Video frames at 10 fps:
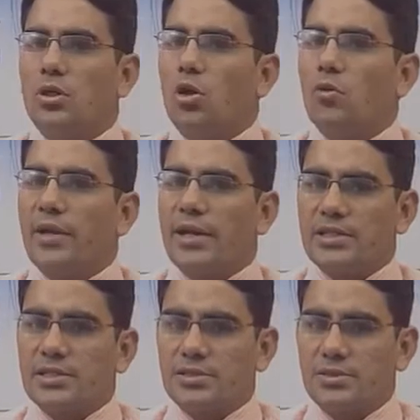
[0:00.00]

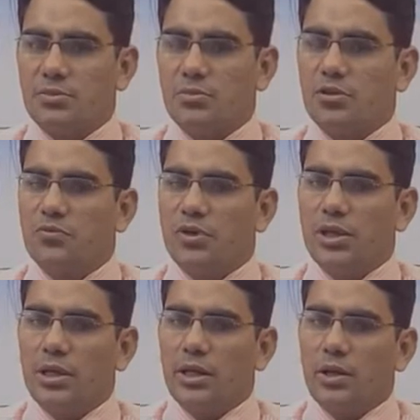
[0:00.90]
overheads, but
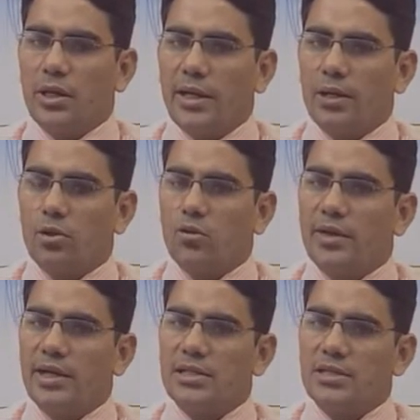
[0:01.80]
we add
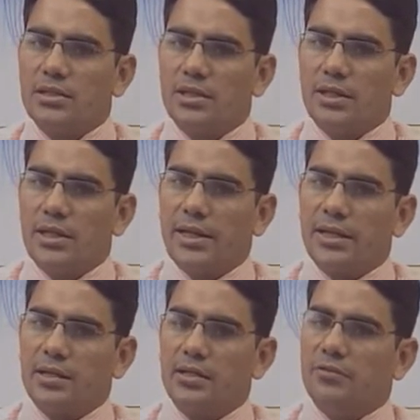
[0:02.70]
overheads
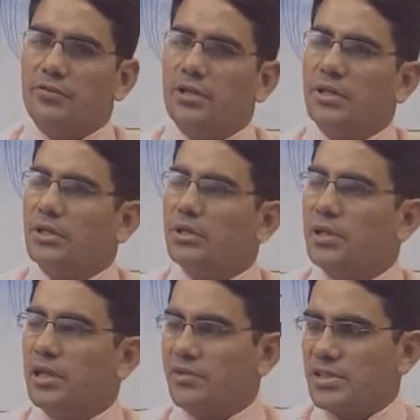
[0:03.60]
at different
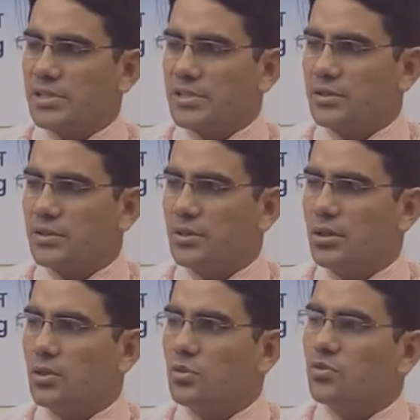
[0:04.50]
levels.
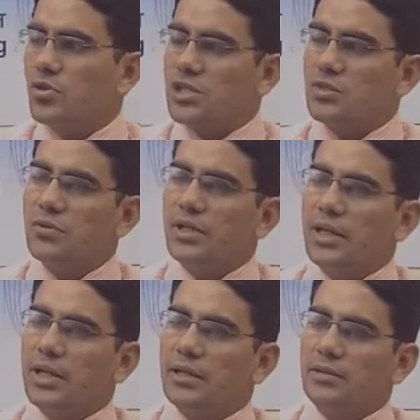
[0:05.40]
First we
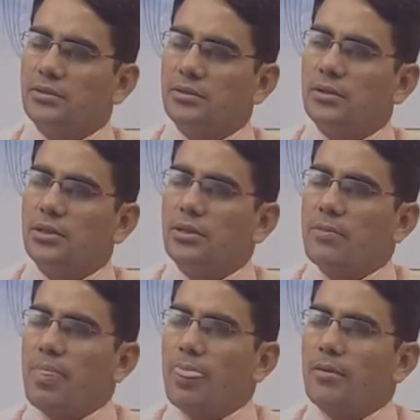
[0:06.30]
add
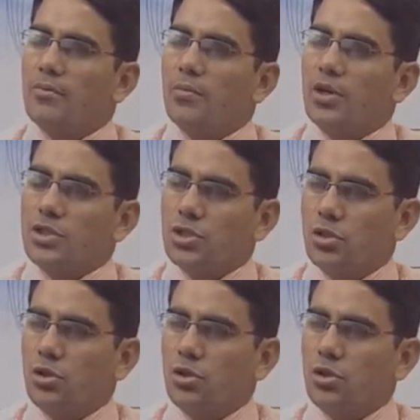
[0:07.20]
production